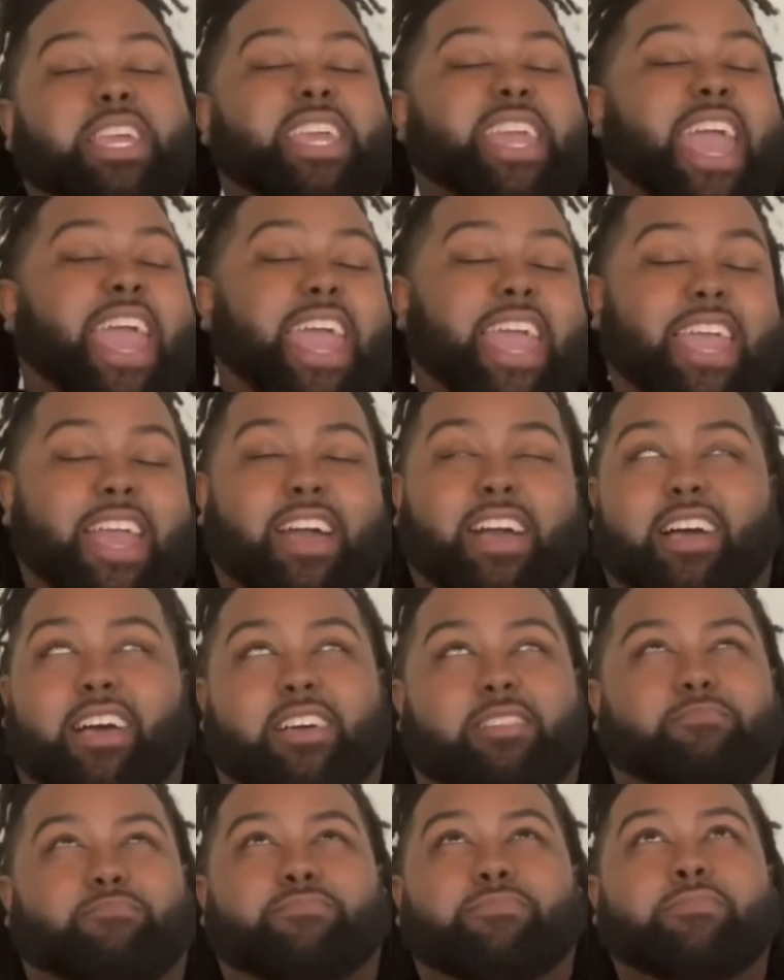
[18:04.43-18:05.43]
cake,
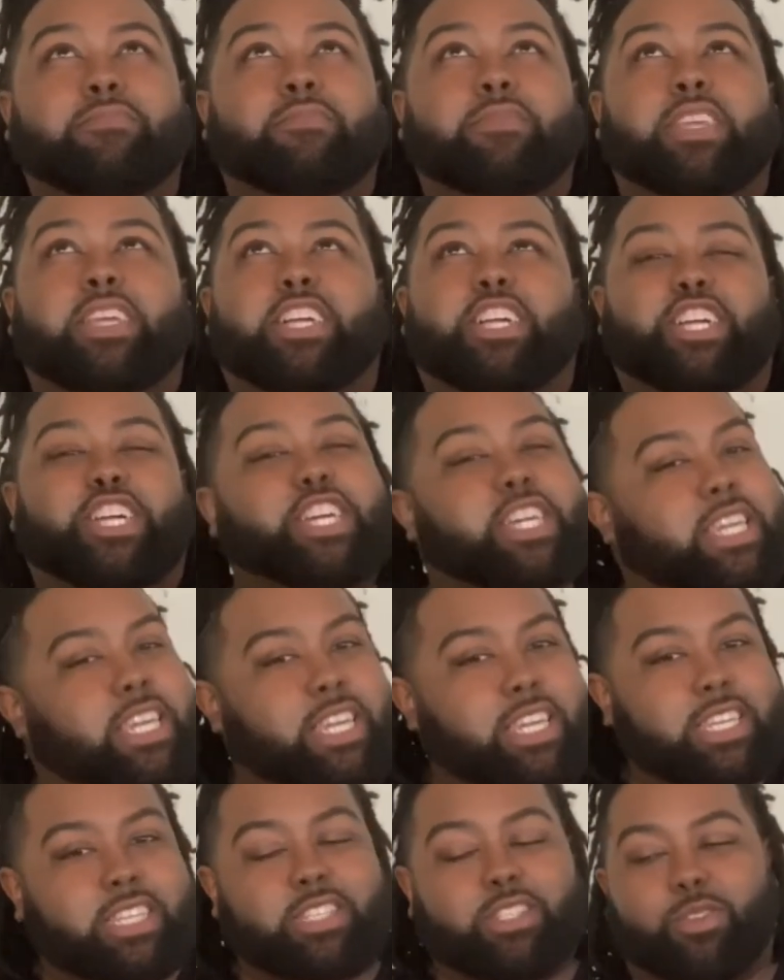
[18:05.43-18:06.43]

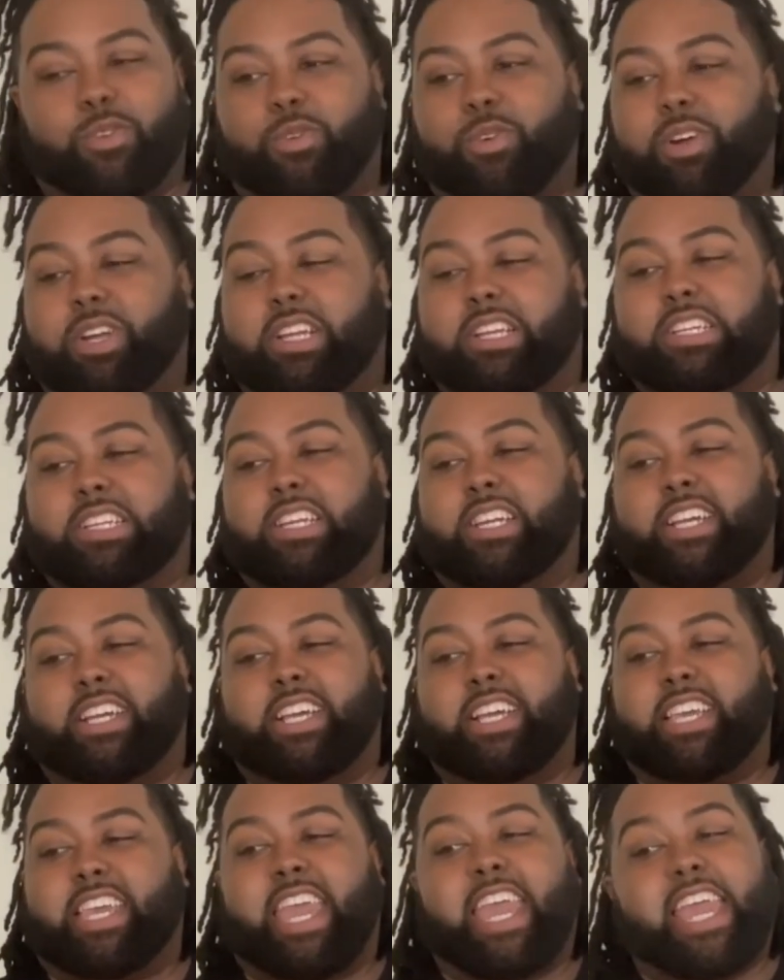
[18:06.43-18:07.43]
cookies or
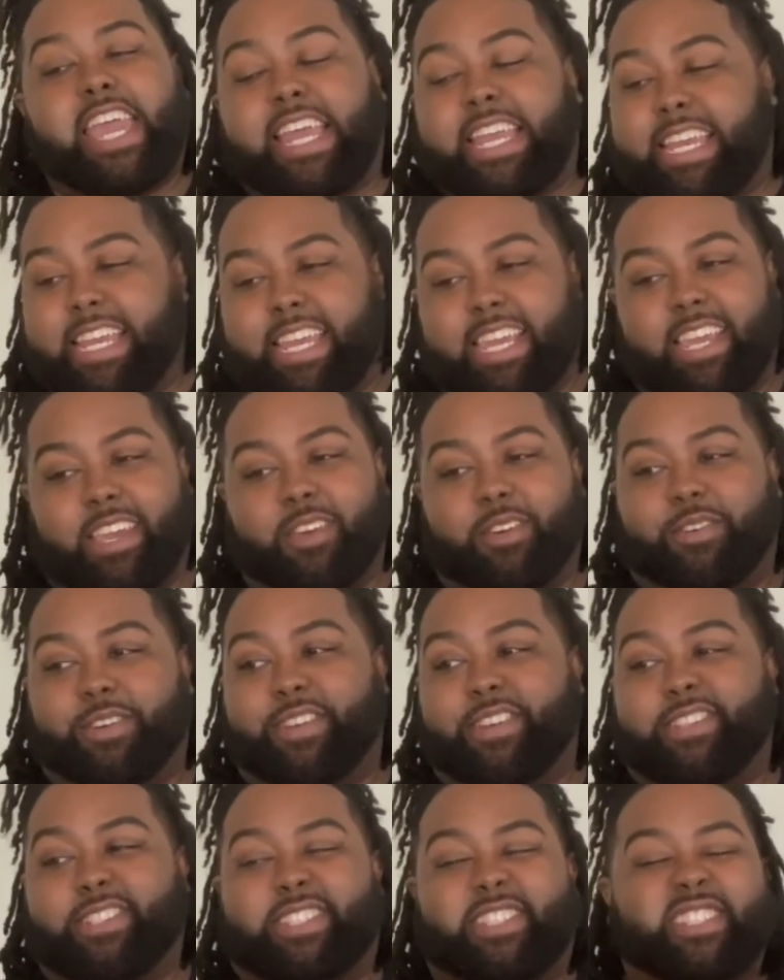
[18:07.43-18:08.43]
candy
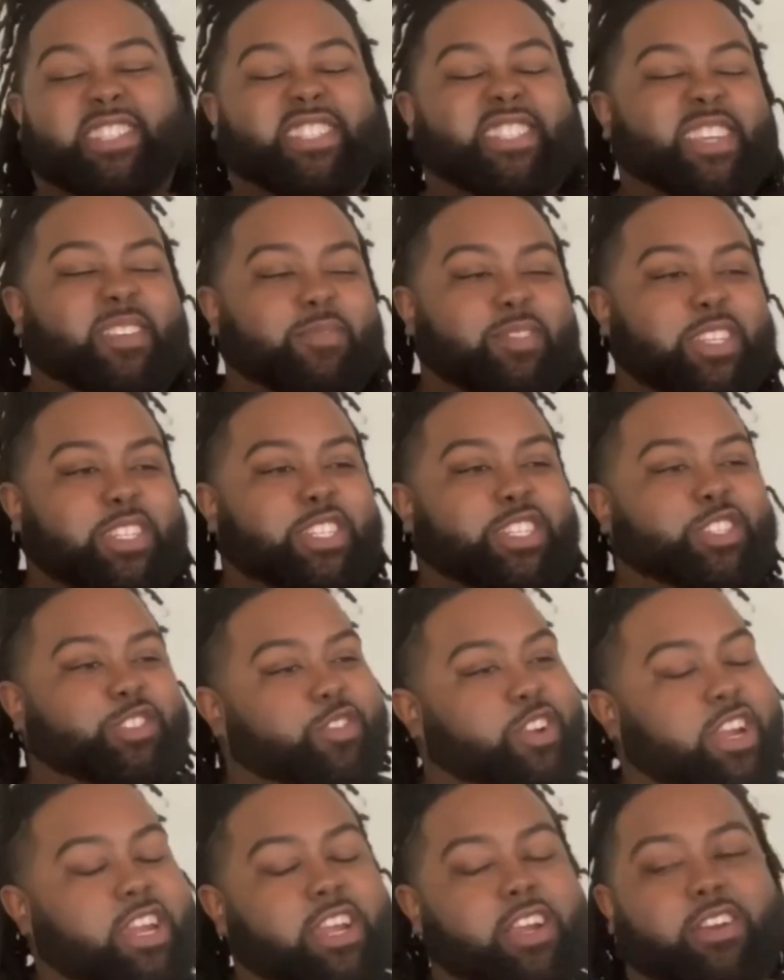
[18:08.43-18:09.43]
or something to
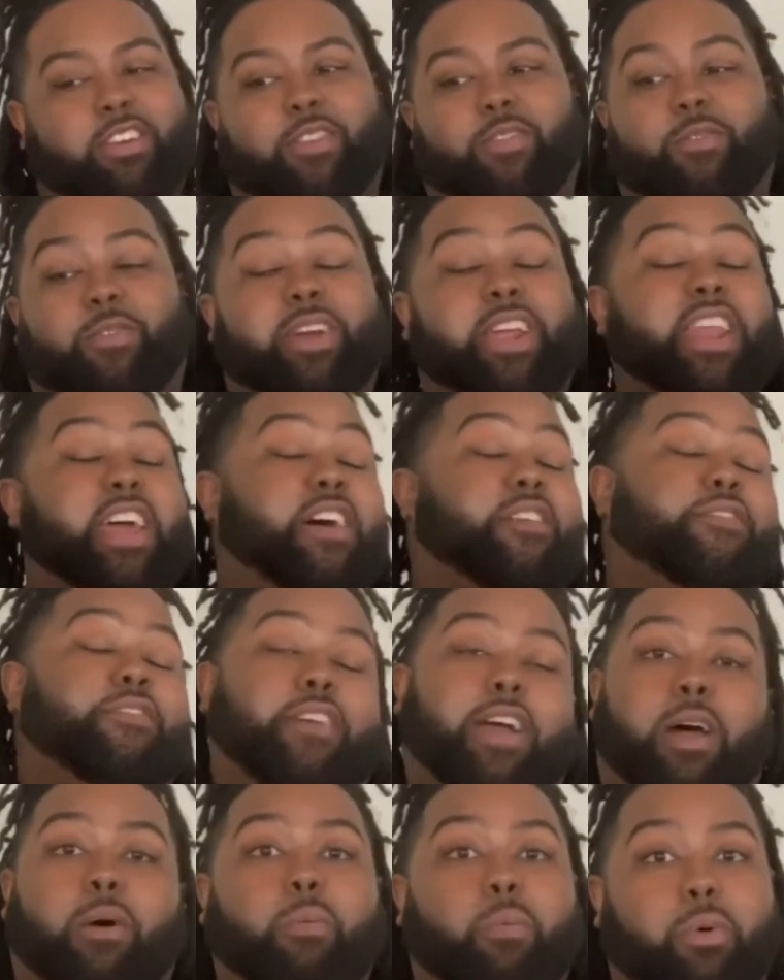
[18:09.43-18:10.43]
drink or whatever
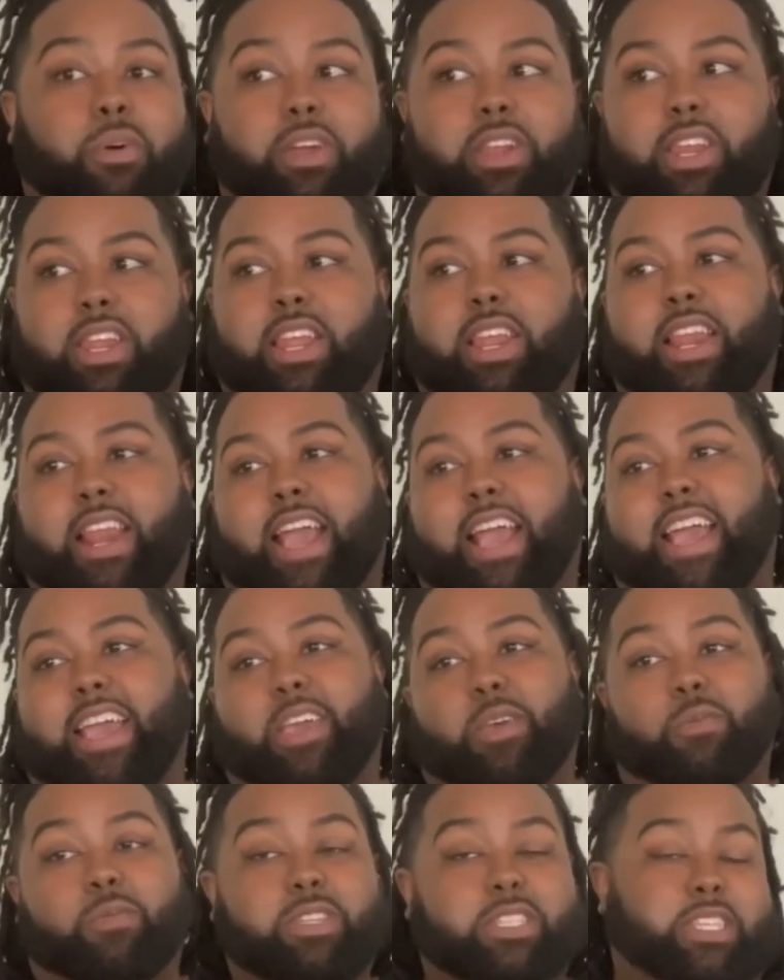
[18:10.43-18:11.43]
I wanted,
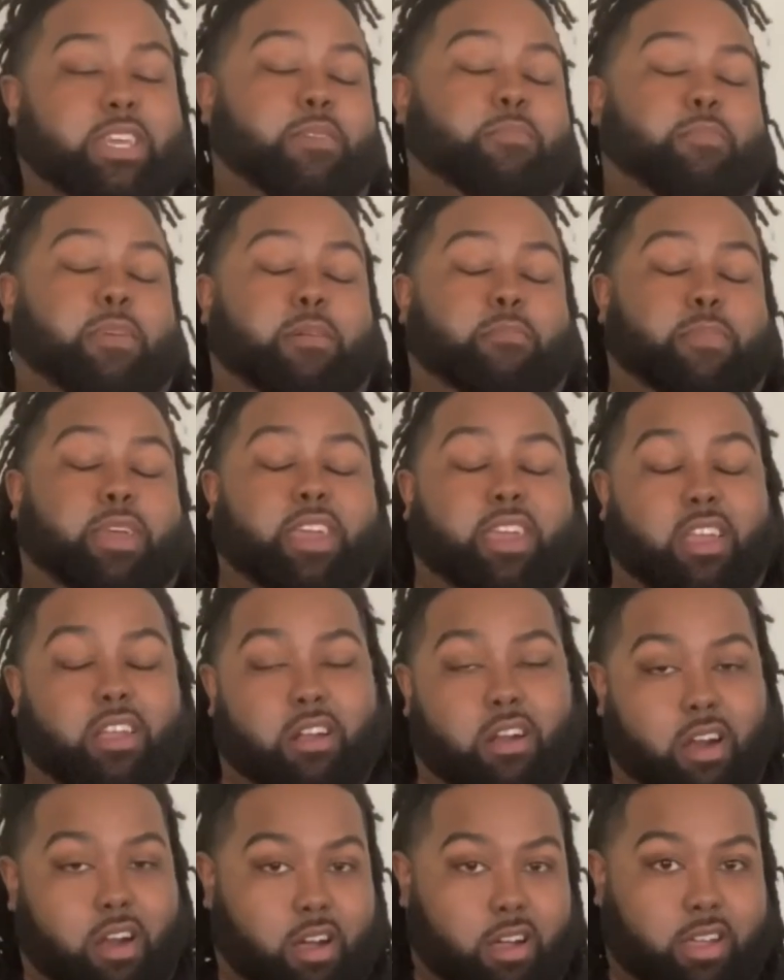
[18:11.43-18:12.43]
it was at my beck and
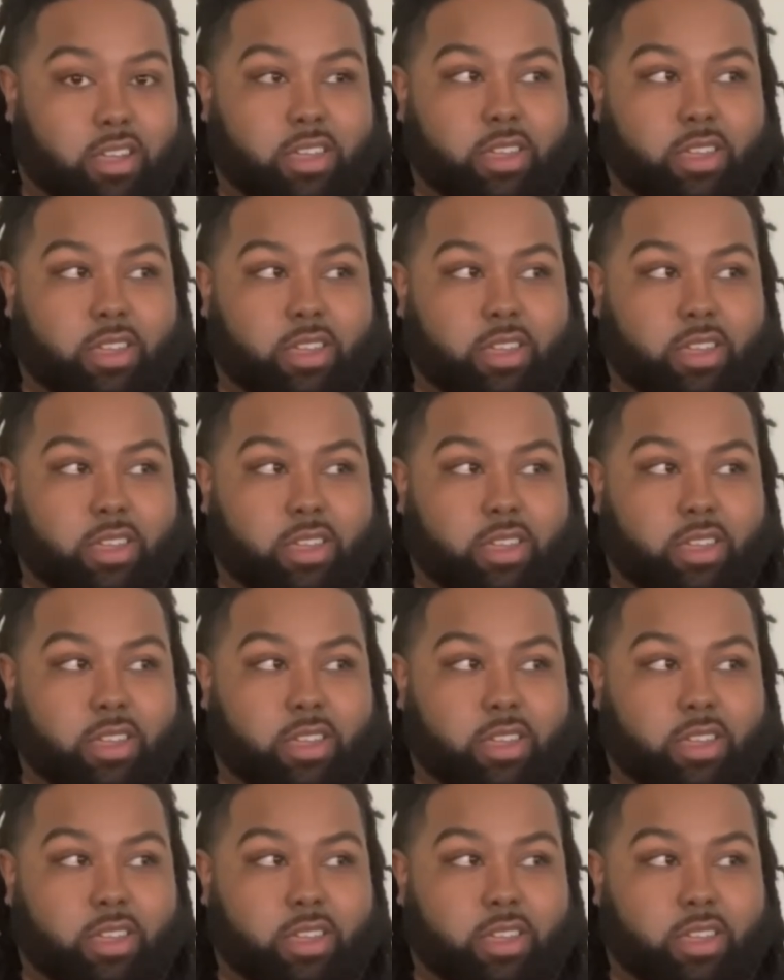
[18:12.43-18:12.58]
call.